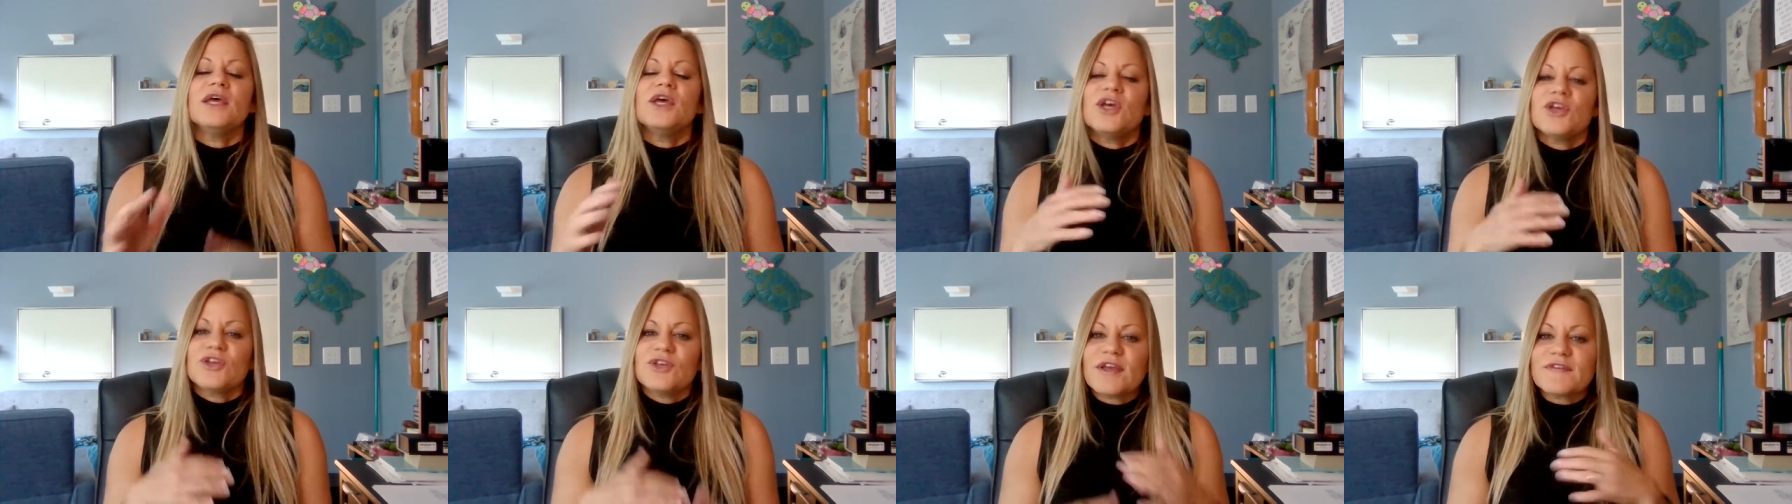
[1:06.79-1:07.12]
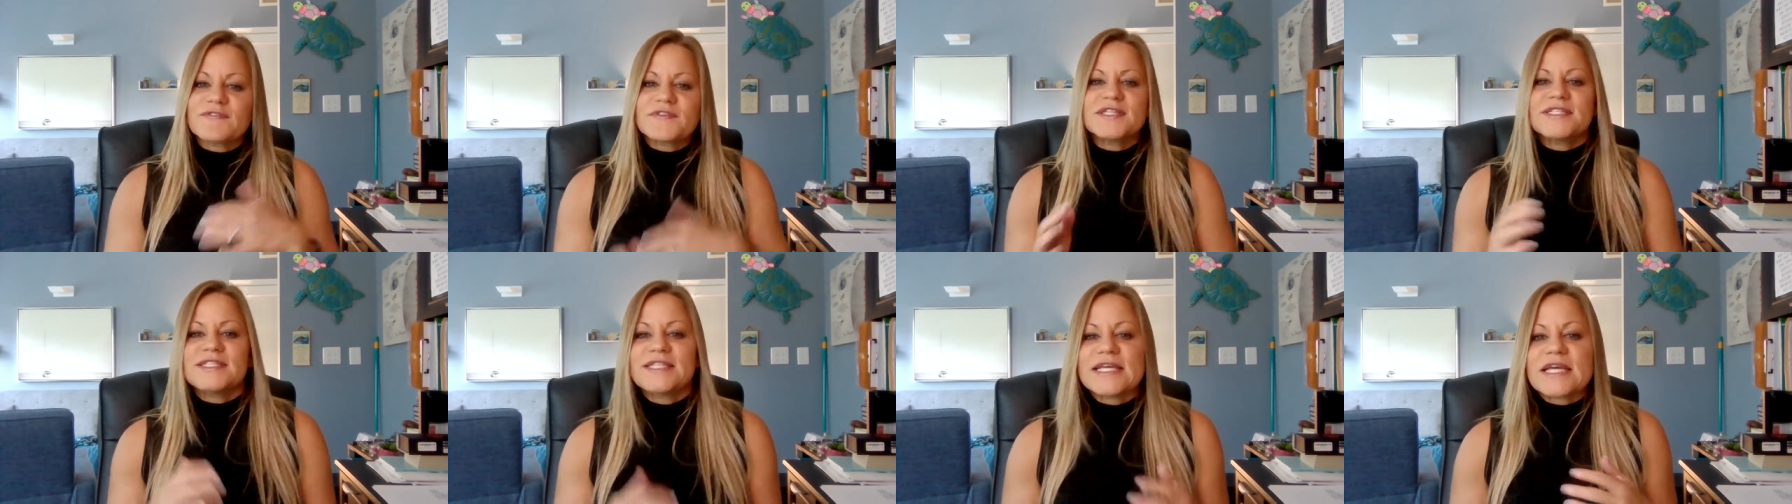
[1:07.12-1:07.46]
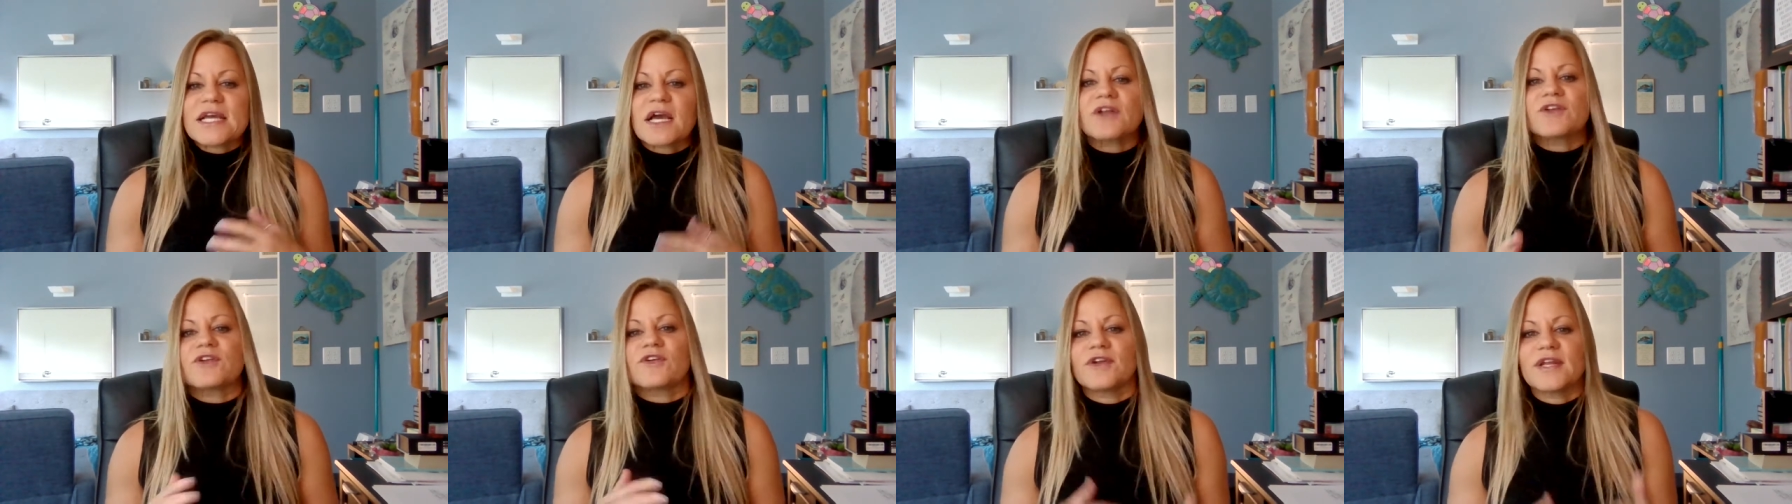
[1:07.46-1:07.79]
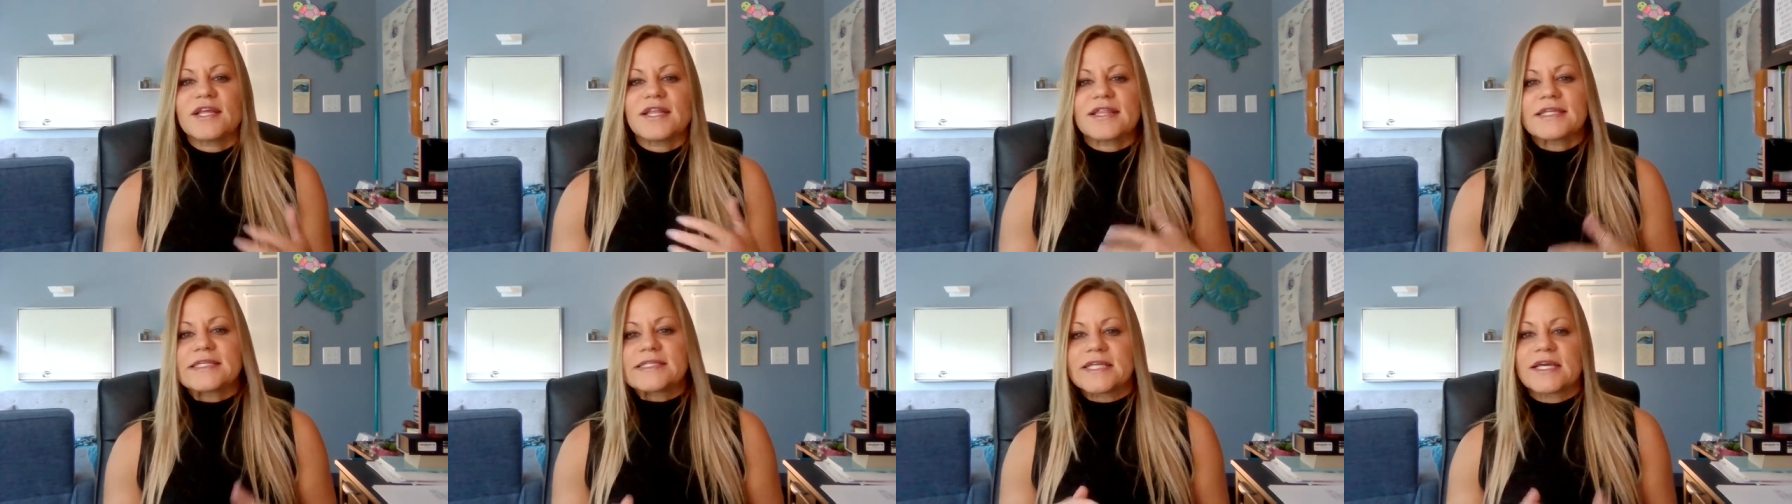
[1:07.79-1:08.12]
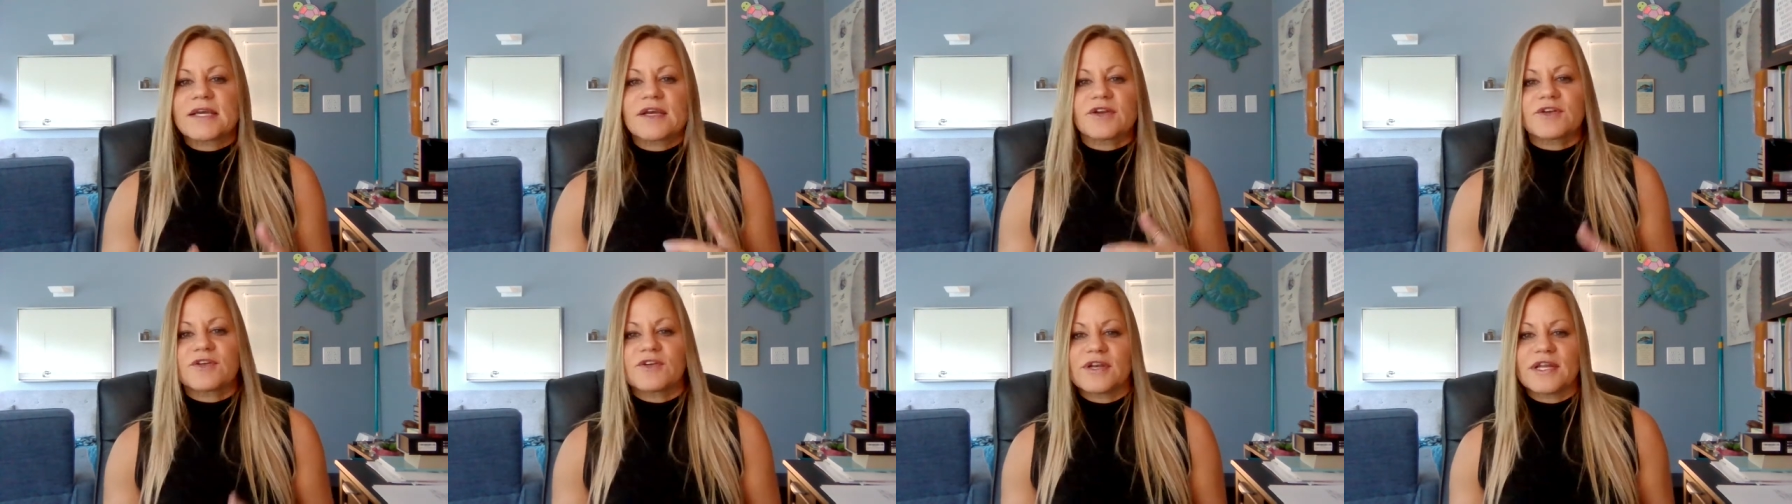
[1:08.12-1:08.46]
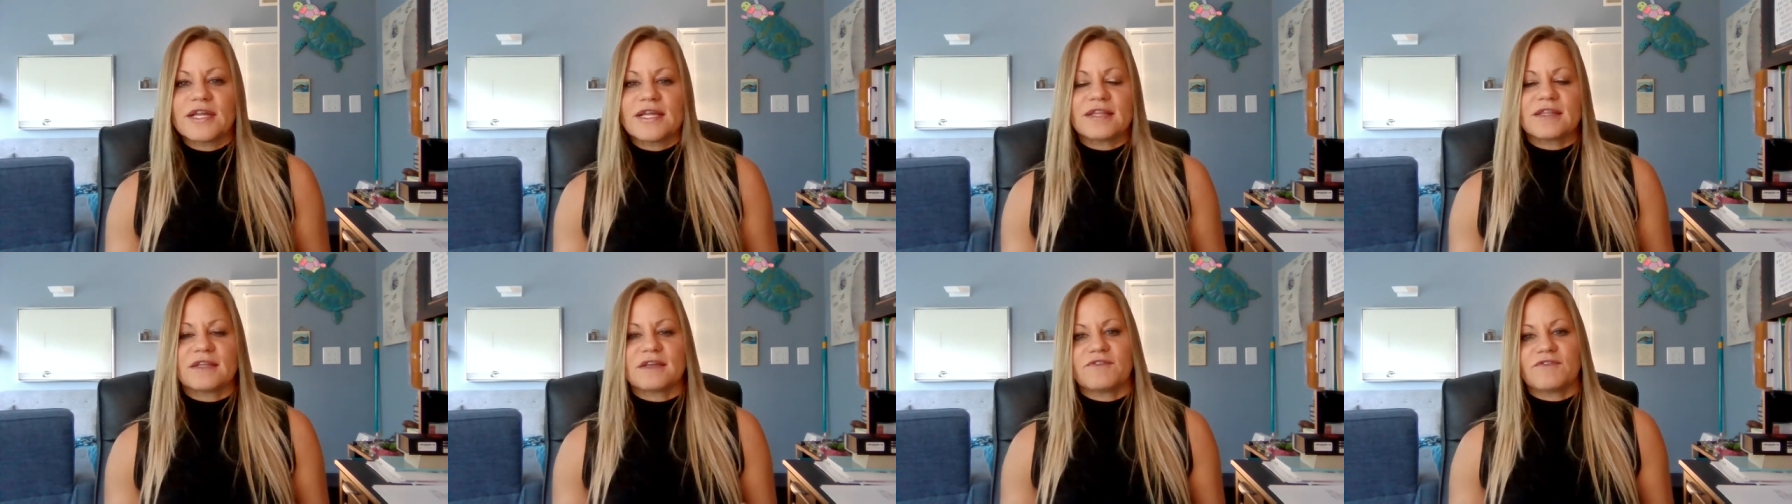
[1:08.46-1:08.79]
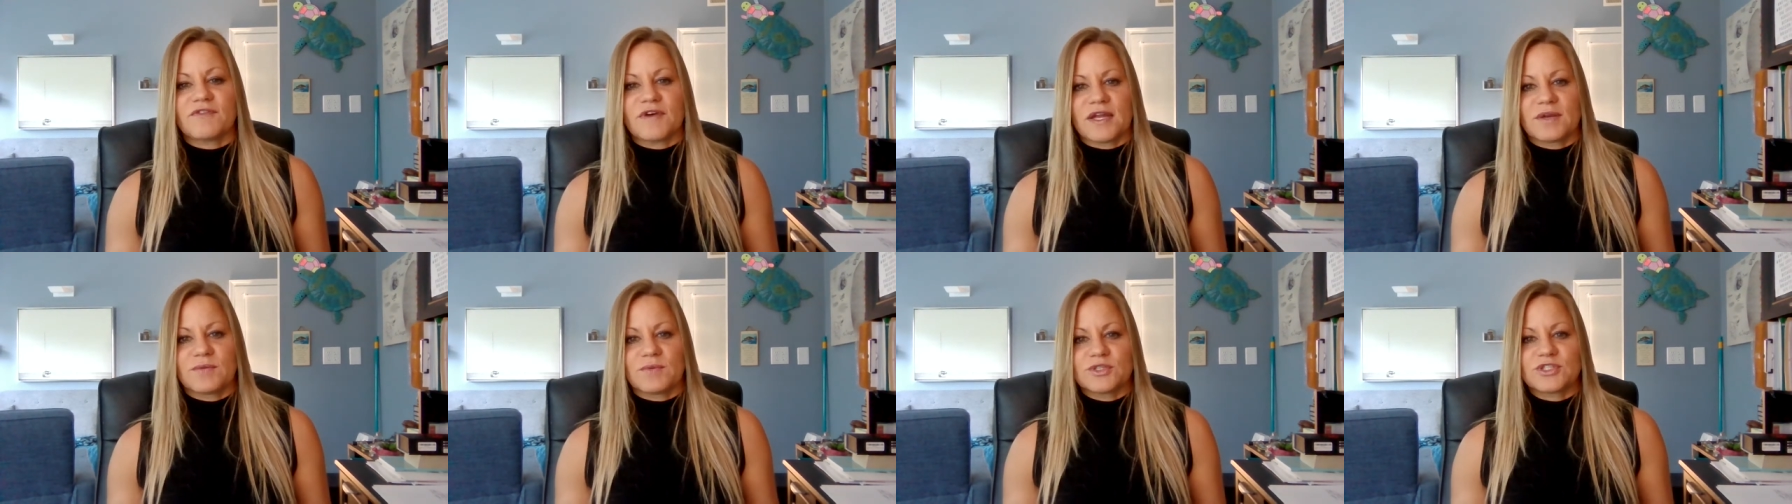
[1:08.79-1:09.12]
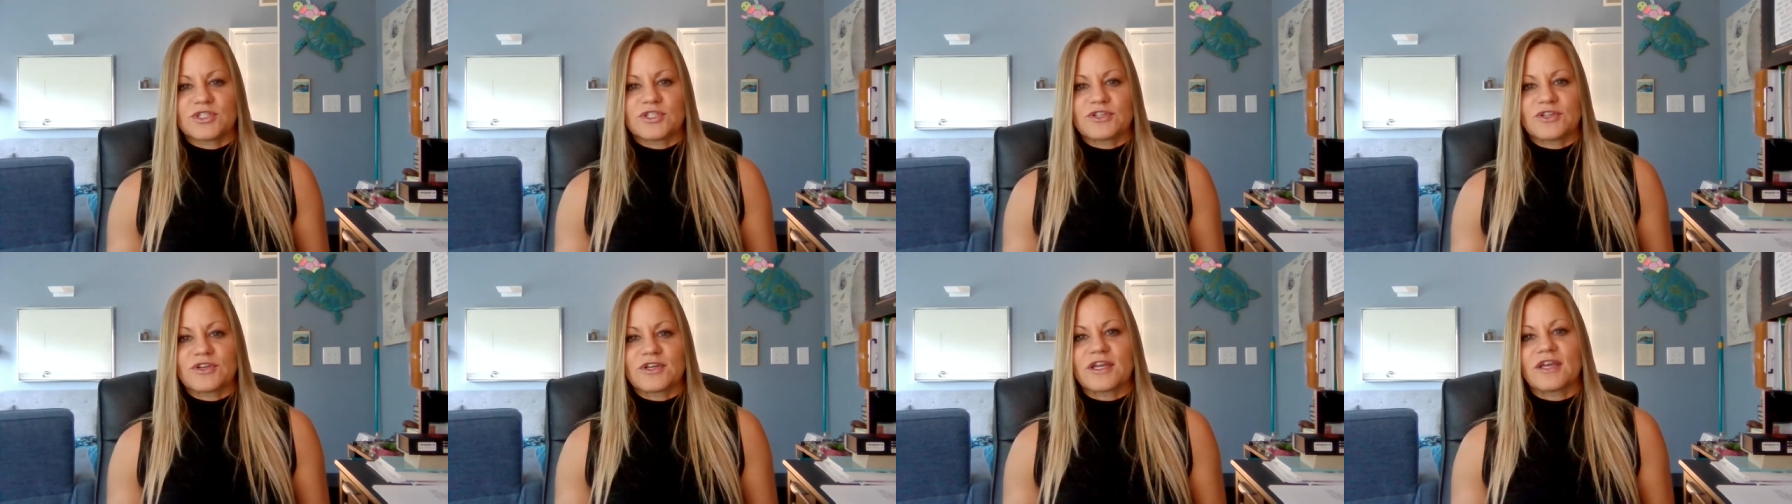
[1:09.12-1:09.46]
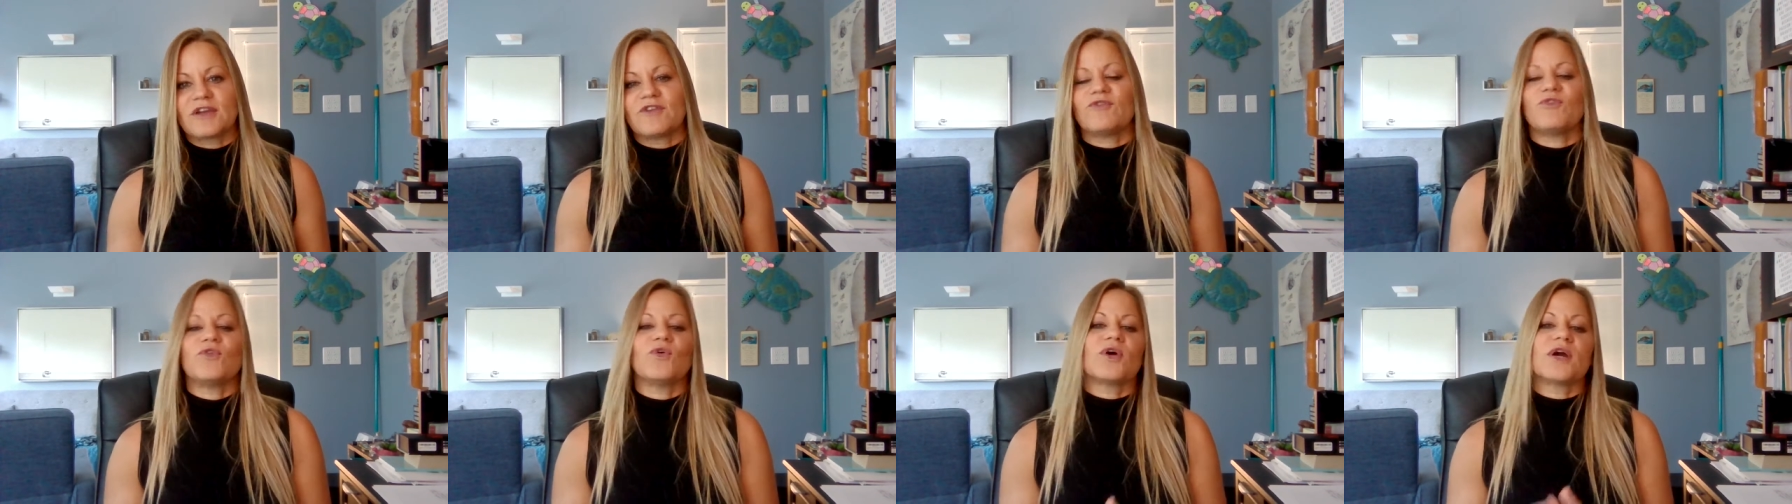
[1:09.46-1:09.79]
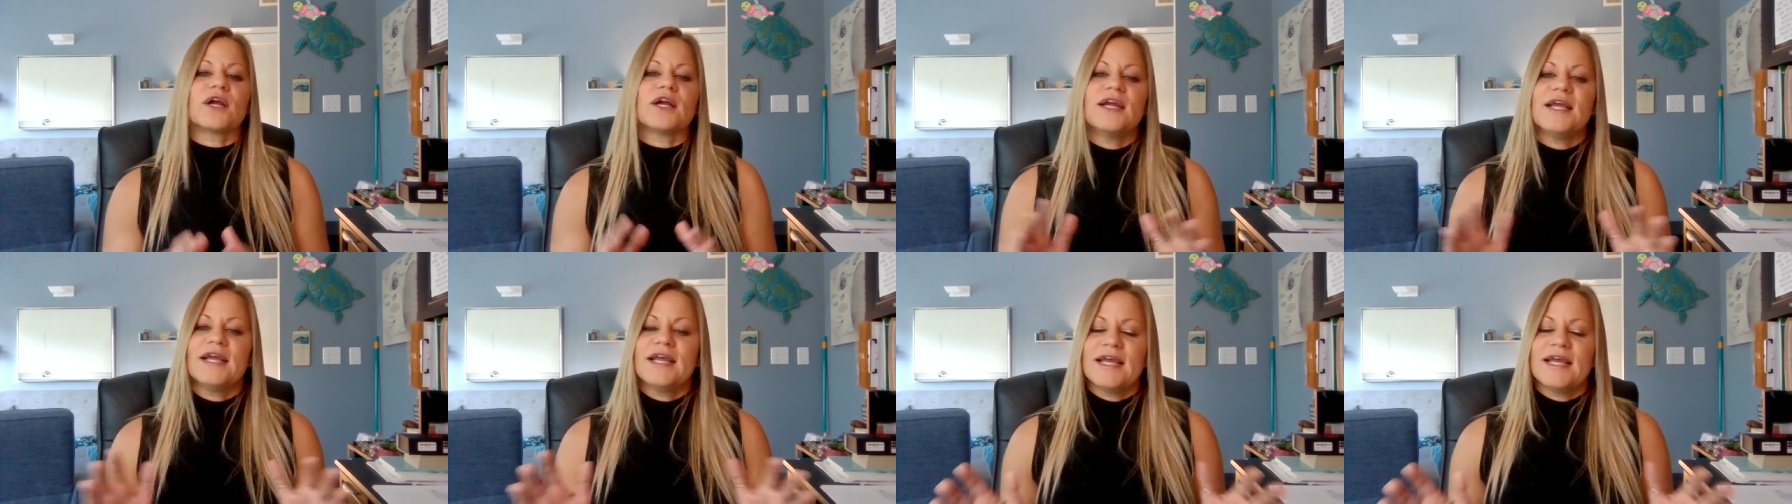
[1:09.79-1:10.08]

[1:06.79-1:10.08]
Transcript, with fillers: you have to dig underneath and dig underneath and find what you're looking for.